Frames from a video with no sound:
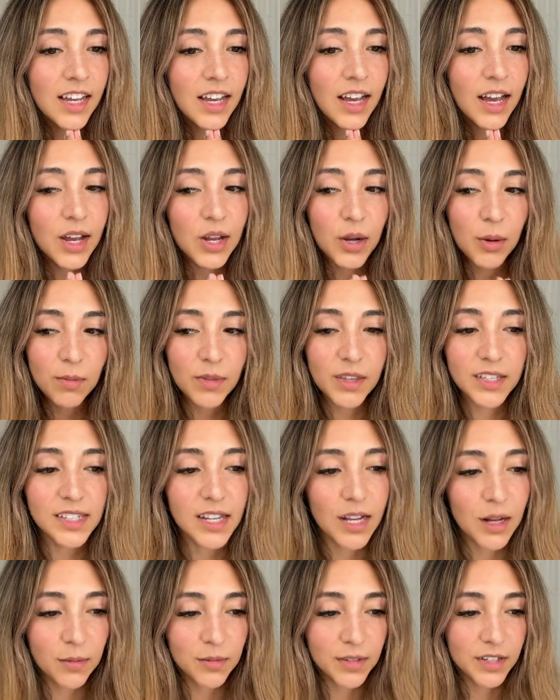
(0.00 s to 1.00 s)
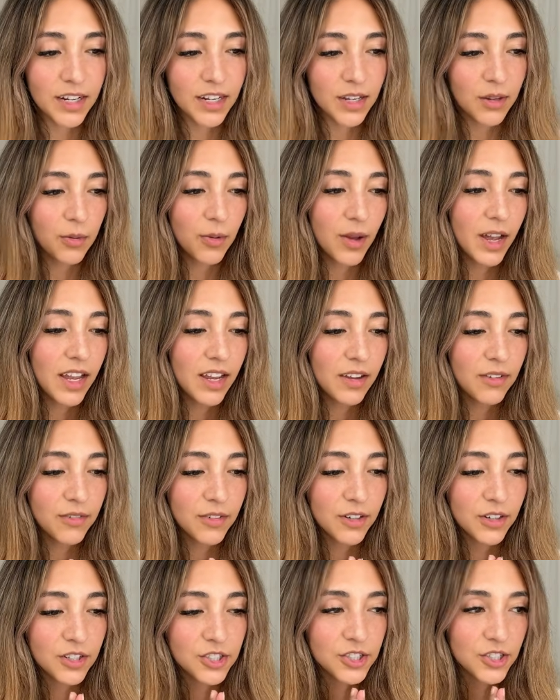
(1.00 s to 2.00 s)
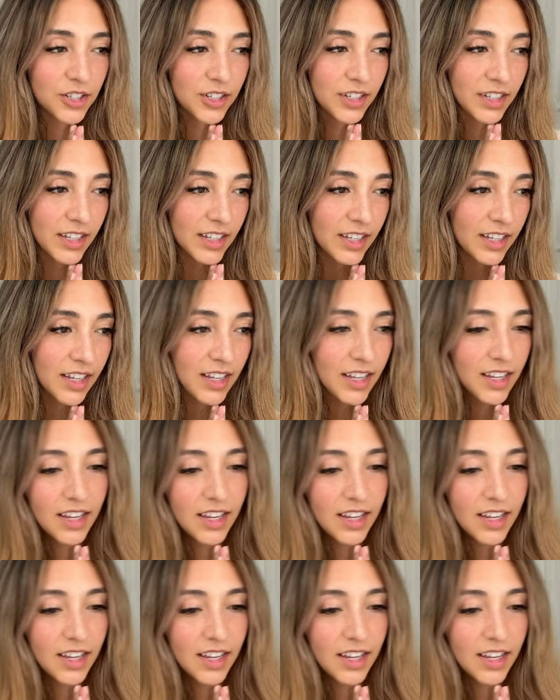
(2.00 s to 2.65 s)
I hope this helped in any way for your journey